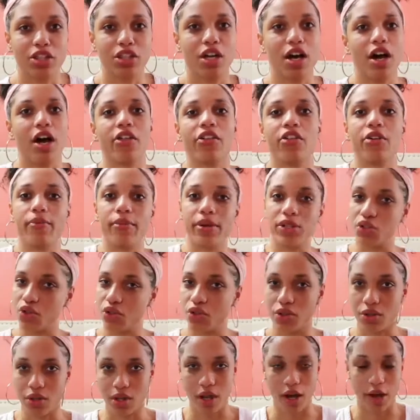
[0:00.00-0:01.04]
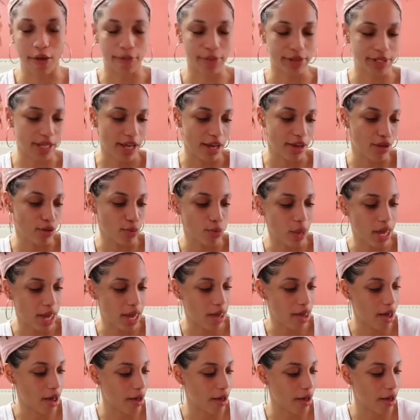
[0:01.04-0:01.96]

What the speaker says: the other menstrual cups that you may